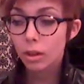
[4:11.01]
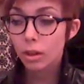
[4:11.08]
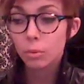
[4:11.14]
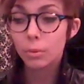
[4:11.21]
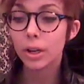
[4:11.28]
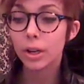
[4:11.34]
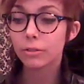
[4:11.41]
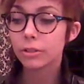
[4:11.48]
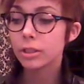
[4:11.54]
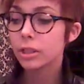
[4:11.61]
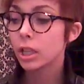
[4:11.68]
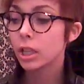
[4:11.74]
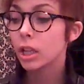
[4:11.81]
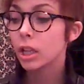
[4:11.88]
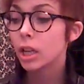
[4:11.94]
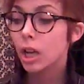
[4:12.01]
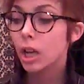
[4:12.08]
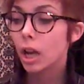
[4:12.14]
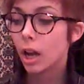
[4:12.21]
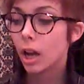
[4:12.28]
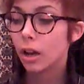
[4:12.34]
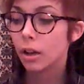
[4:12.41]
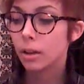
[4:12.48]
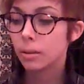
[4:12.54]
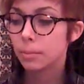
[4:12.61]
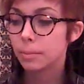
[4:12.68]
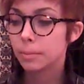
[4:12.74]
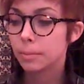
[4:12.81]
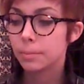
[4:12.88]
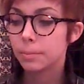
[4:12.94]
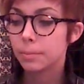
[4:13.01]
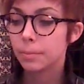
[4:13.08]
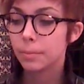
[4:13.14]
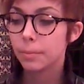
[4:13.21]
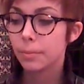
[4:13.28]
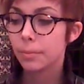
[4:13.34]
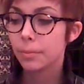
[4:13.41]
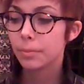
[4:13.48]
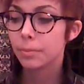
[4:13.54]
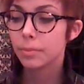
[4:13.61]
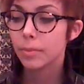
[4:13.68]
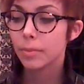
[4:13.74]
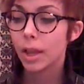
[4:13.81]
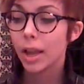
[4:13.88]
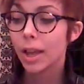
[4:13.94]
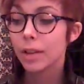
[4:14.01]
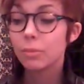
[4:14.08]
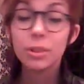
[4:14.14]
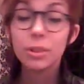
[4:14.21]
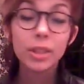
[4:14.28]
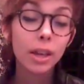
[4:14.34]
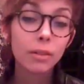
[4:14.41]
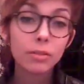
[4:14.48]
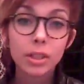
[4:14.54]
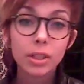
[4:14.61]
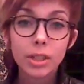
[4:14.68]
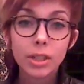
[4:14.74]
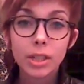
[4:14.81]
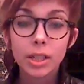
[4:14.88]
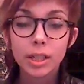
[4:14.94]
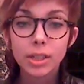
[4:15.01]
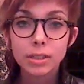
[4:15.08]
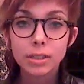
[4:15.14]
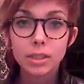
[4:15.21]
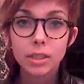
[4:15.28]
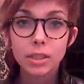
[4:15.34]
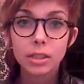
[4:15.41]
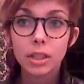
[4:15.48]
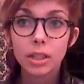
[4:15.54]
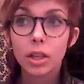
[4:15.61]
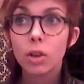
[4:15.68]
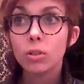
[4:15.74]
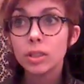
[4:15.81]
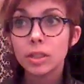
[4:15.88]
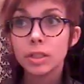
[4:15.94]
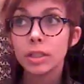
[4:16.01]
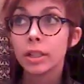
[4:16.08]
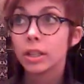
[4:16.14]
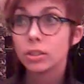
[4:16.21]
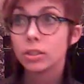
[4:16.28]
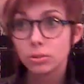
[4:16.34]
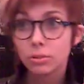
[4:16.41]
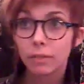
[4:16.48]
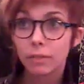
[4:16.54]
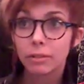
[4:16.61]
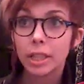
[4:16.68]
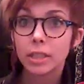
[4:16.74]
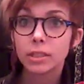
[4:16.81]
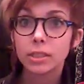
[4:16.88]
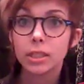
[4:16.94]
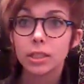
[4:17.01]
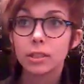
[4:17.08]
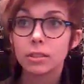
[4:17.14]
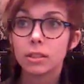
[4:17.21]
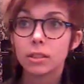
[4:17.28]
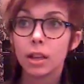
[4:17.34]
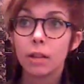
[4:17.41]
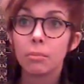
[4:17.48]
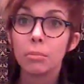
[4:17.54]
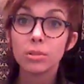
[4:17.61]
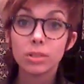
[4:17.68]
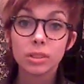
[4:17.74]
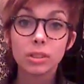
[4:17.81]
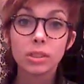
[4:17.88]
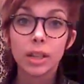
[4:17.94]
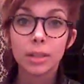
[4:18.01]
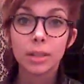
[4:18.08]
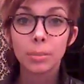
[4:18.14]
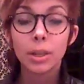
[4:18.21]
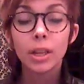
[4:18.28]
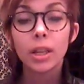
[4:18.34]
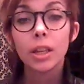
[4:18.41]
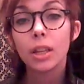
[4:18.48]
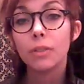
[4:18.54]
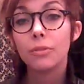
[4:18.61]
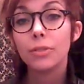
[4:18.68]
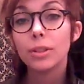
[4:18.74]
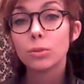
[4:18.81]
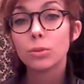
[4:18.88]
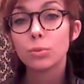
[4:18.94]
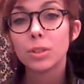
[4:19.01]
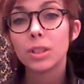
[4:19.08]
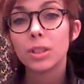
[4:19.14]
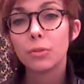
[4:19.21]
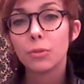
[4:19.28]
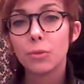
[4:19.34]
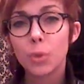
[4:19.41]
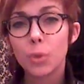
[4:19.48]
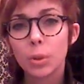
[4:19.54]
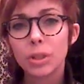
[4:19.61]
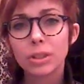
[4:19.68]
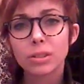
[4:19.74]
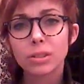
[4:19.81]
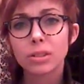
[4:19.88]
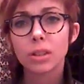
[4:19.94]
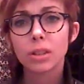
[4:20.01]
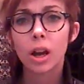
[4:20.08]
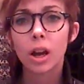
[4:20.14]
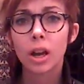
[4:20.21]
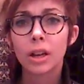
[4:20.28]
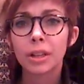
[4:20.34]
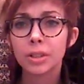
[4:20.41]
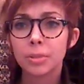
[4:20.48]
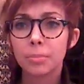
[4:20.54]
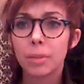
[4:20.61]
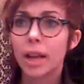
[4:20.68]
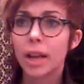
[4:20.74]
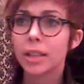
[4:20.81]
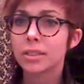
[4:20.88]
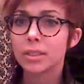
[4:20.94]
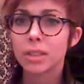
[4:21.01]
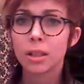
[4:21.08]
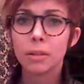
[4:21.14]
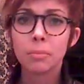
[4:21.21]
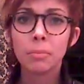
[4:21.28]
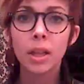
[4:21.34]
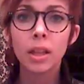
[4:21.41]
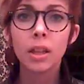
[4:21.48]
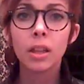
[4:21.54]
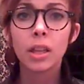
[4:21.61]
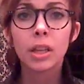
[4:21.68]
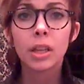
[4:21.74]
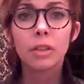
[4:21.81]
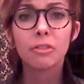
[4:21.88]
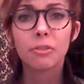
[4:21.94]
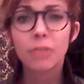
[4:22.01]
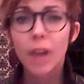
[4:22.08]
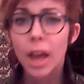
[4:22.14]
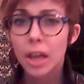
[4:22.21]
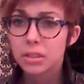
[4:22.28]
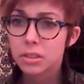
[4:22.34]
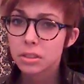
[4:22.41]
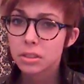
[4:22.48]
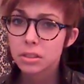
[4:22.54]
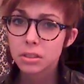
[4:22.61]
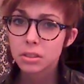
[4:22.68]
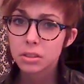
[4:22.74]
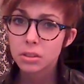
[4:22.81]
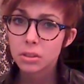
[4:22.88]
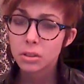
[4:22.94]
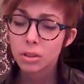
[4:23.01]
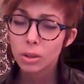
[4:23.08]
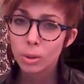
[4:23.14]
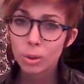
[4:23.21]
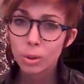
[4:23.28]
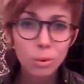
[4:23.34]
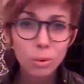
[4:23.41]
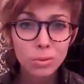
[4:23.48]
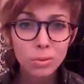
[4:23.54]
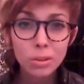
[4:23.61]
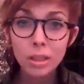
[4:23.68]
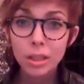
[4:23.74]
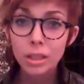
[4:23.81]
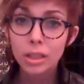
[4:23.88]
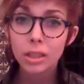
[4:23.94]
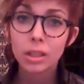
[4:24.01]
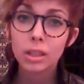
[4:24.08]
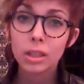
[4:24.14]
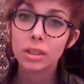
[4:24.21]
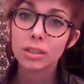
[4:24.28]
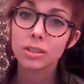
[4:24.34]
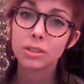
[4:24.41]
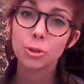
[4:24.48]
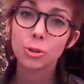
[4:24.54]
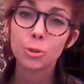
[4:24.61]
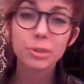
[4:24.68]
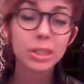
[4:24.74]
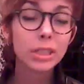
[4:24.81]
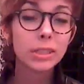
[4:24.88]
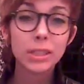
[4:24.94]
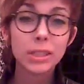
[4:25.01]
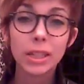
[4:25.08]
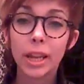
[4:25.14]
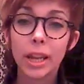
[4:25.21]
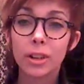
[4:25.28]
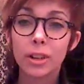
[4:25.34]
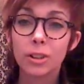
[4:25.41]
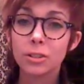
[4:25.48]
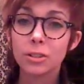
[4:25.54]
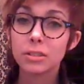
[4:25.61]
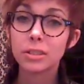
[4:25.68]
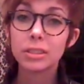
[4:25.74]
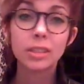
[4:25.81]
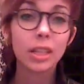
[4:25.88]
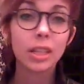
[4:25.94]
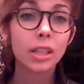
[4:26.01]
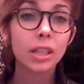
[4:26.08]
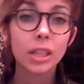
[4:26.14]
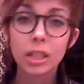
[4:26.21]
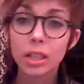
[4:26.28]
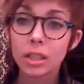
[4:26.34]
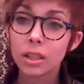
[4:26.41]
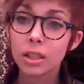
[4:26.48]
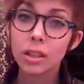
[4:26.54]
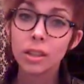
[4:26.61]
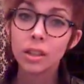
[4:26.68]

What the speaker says: Whatever. I really have nothing against it. The only thing I do have against it is that most of the time it feels really forced on by some fat, lonely, greasy-haired, stinking